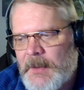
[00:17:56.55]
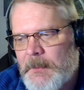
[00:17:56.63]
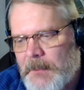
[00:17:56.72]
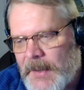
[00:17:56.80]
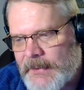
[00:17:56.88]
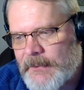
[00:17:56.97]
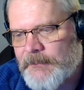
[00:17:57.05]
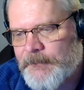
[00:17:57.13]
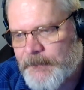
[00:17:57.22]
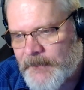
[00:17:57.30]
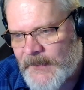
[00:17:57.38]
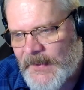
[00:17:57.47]
but
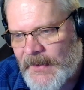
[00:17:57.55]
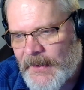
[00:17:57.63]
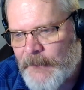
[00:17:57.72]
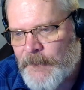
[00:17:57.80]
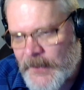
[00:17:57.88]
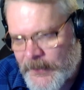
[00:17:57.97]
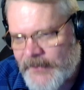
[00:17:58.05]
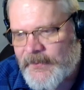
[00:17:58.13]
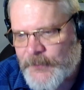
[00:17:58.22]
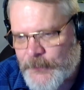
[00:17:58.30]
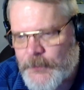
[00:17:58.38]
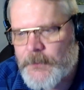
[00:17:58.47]
if there is
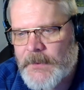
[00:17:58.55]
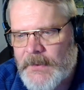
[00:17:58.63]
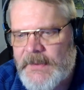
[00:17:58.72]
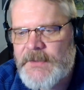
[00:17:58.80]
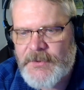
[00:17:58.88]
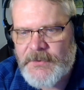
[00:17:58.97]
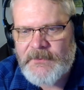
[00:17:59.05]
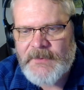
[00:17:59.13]
a true religion,